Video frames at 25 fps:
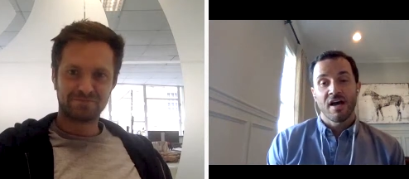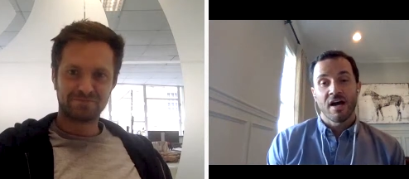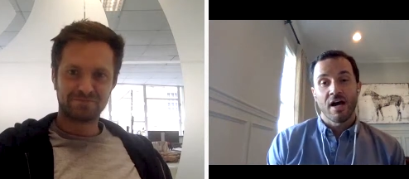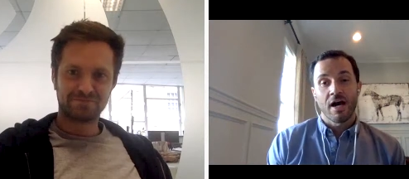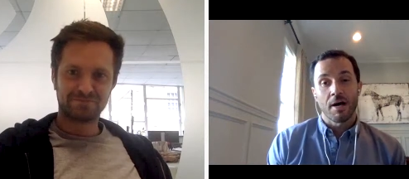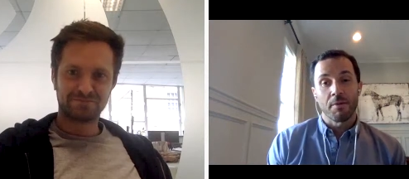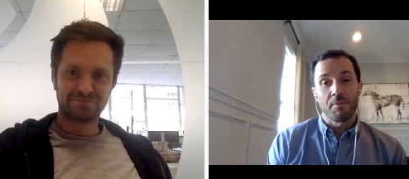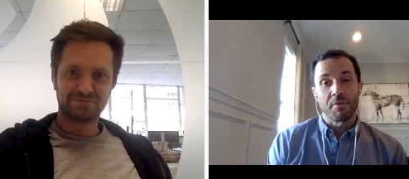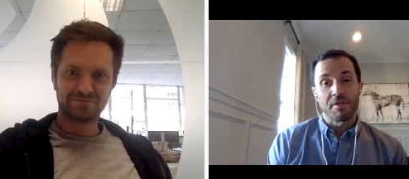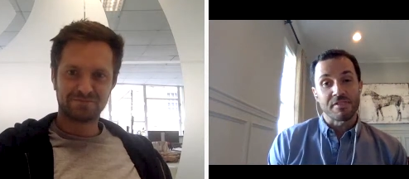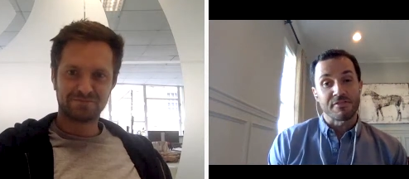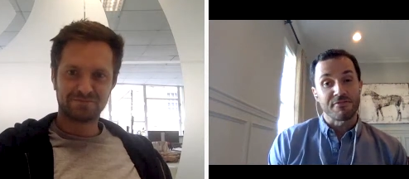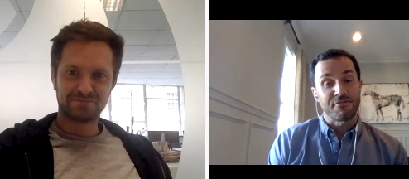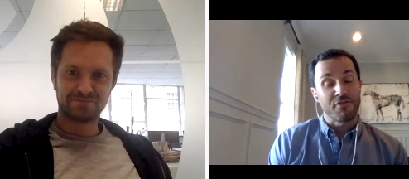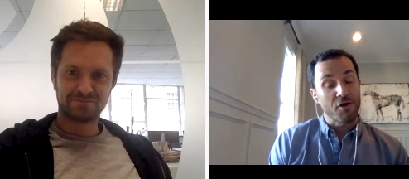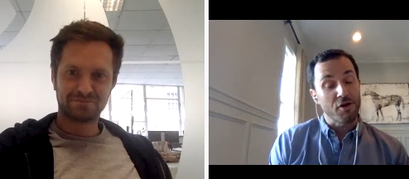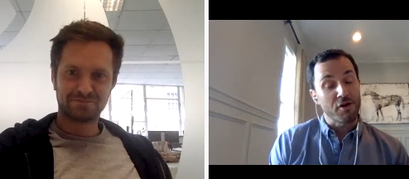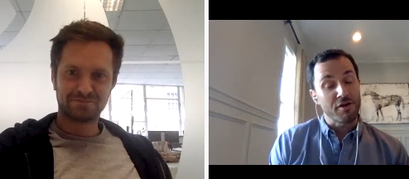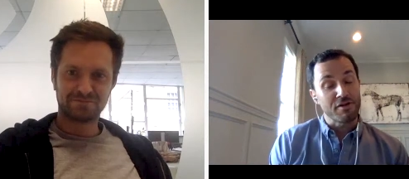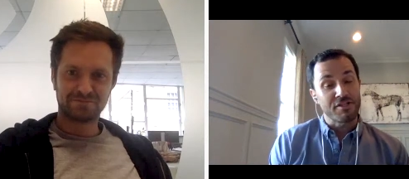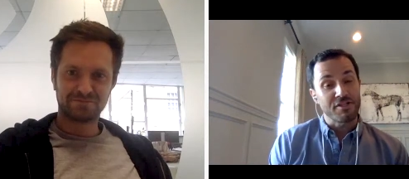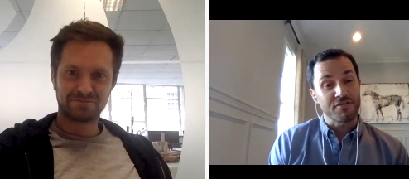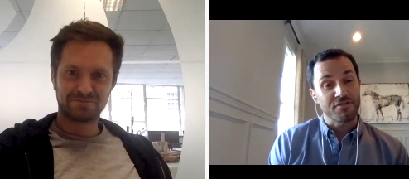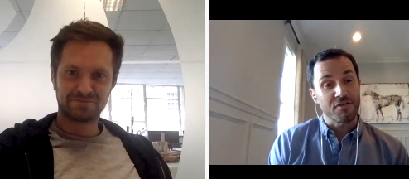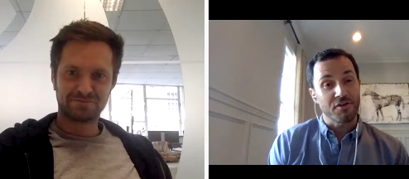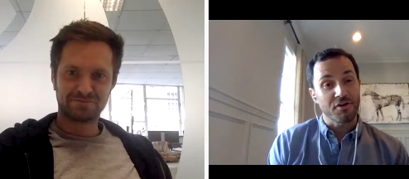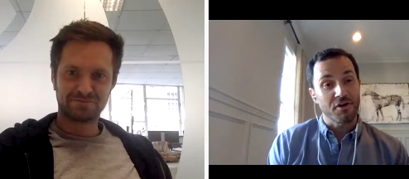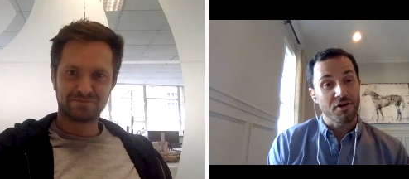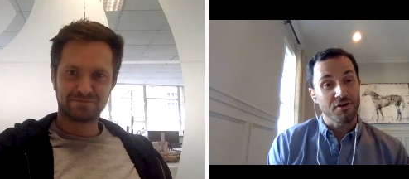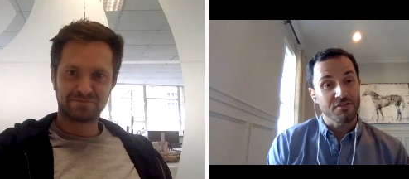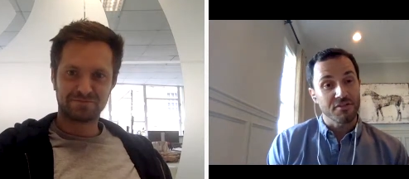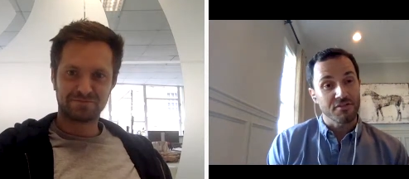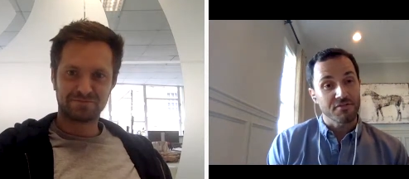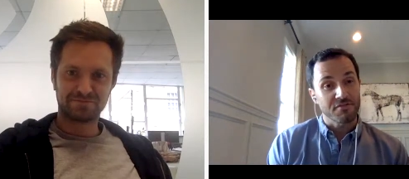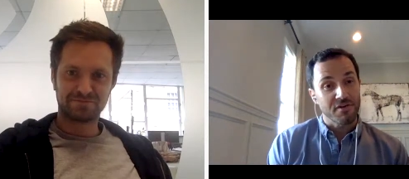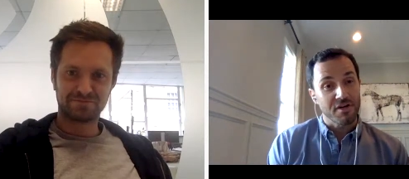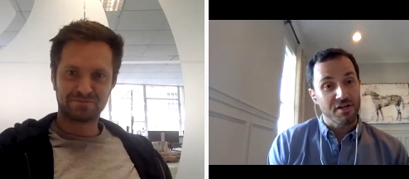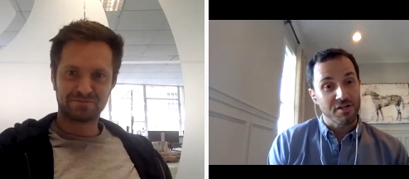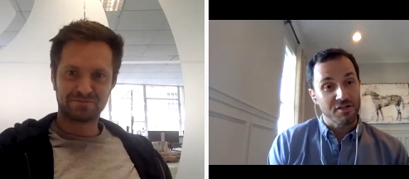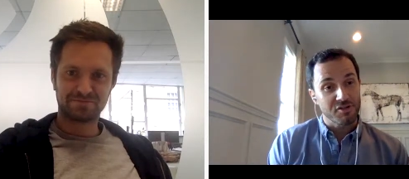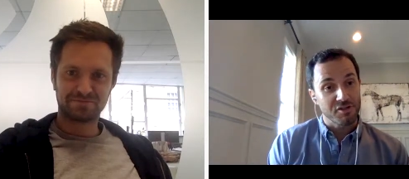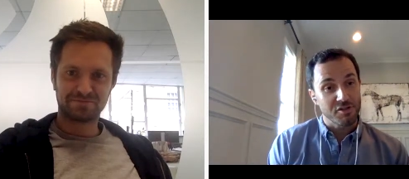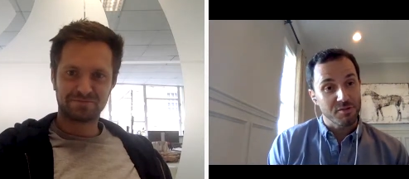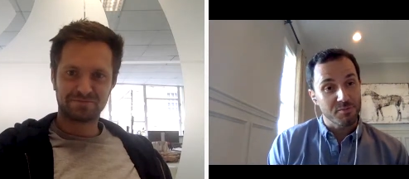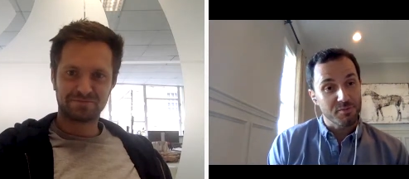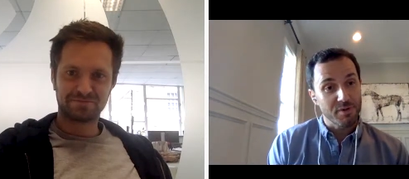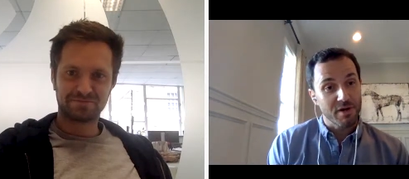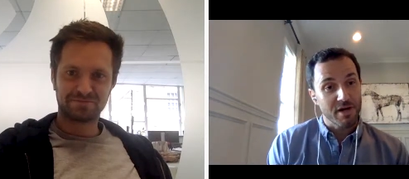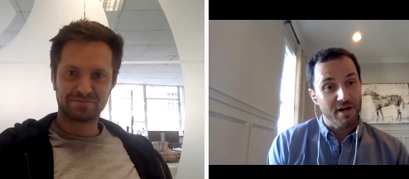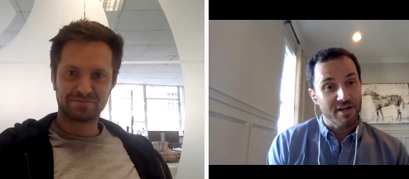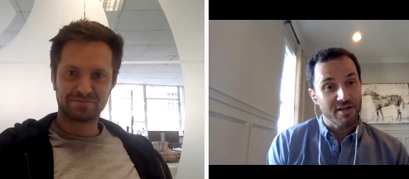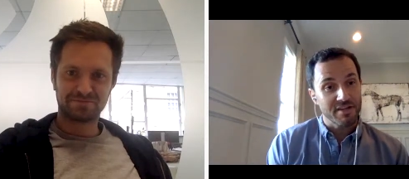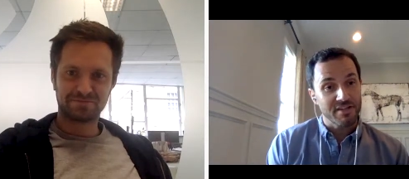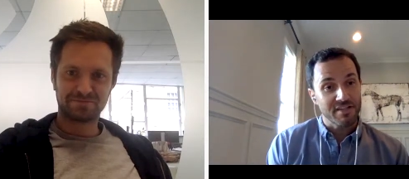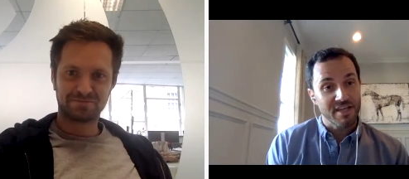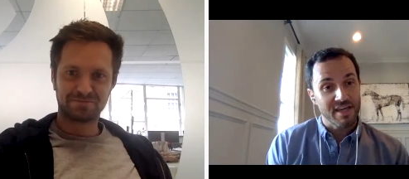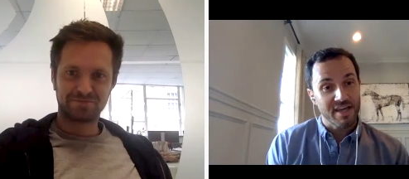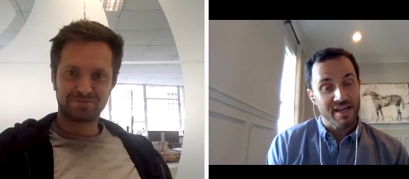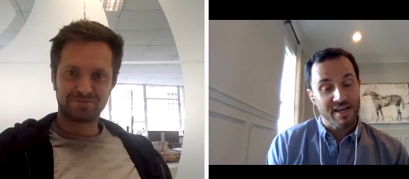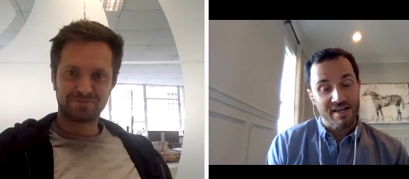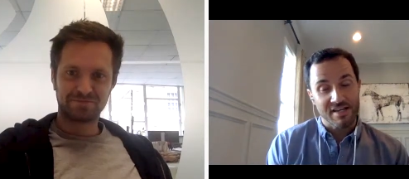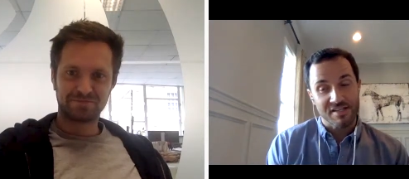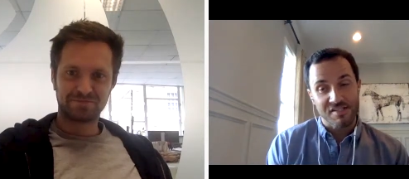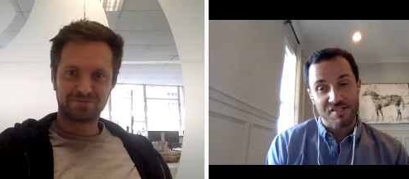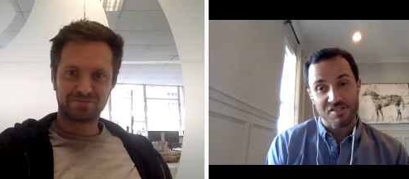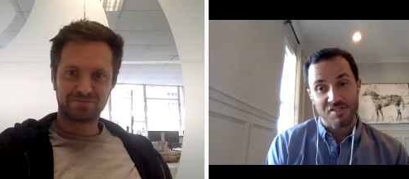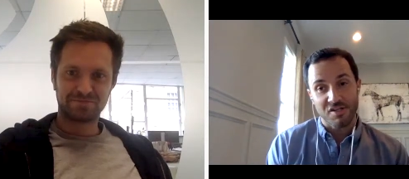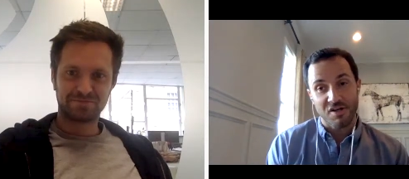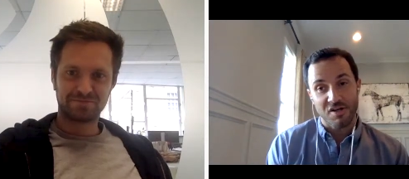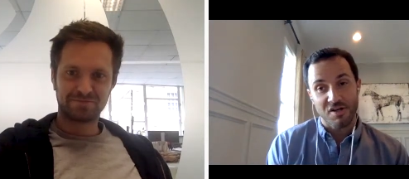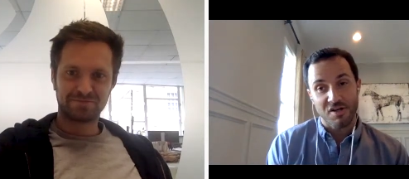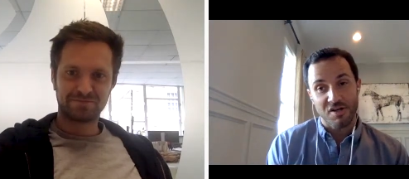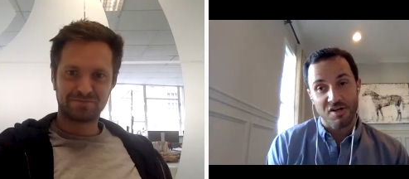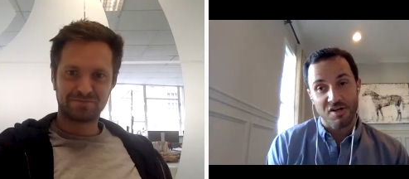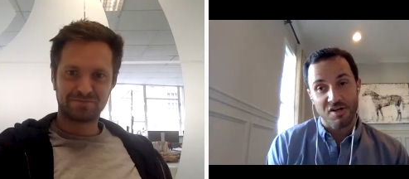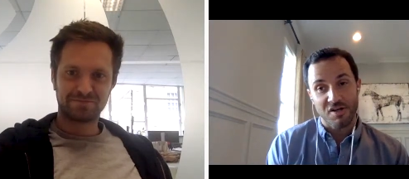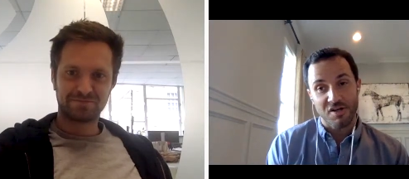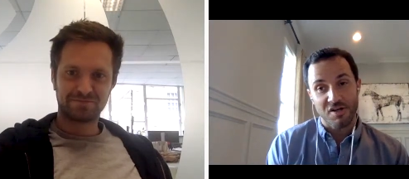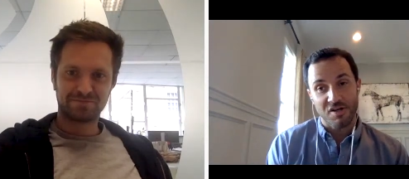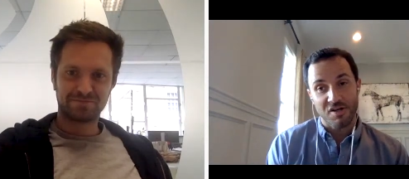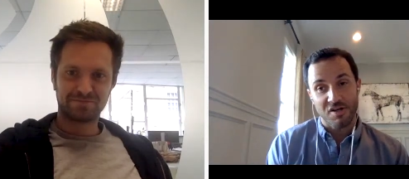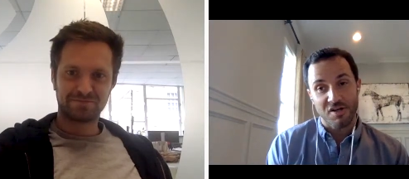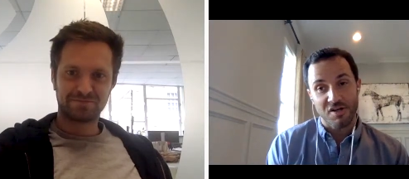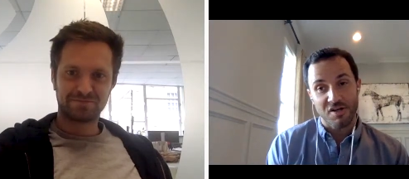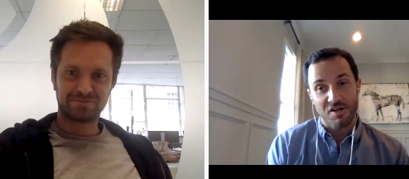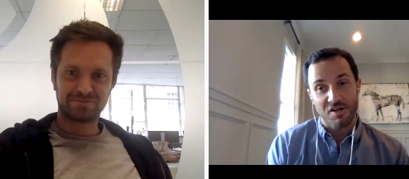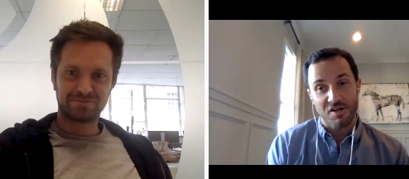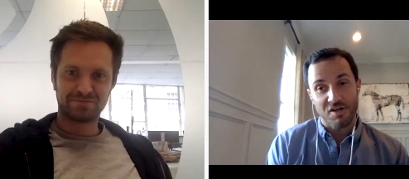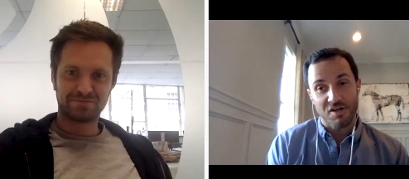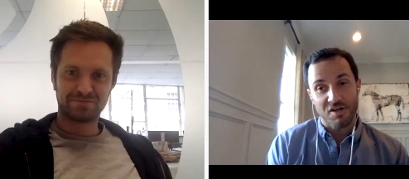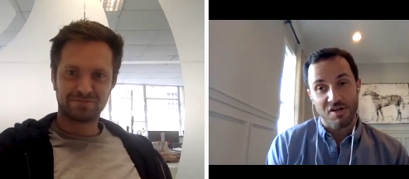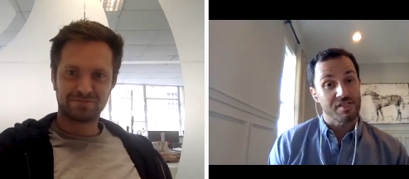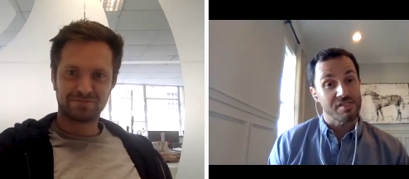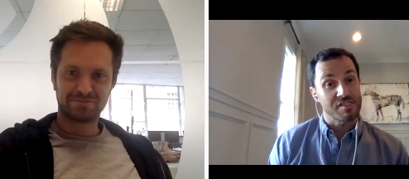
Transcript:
Speaker 1: Um, it's very difficult to find good podcasts on people